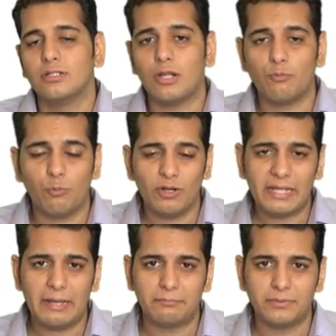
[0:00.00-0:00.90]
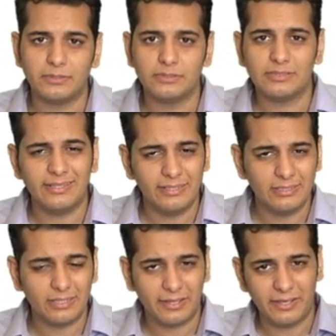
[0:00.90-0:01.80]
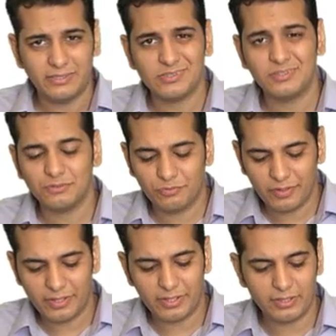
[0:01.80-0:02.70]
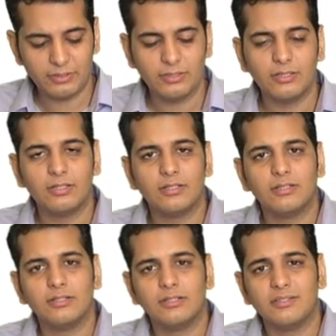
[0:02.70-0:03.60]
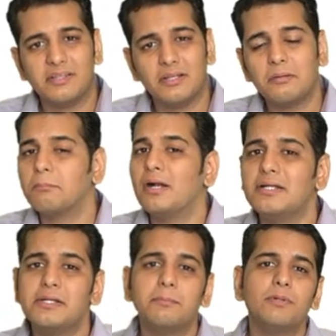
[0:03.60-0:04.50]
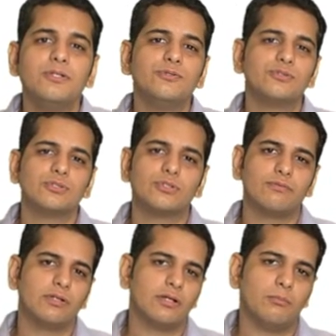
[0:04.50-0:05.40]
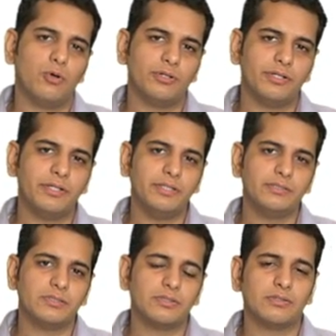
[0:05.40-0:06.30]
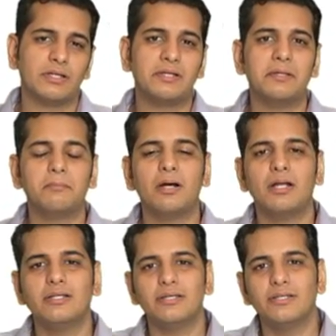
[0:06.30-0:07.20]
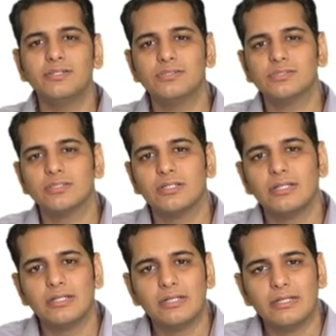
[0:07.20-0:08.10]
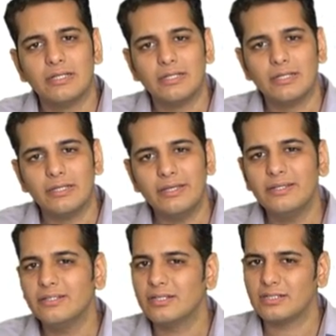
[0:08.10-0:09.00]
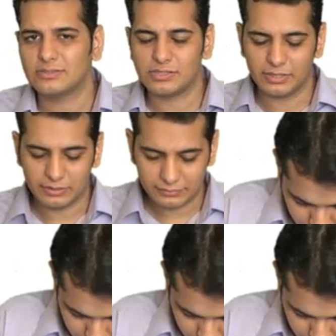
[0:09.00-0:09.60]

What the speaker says: Now what happens in the cases where there are multiple uses of the commodities, the demand is inelastic.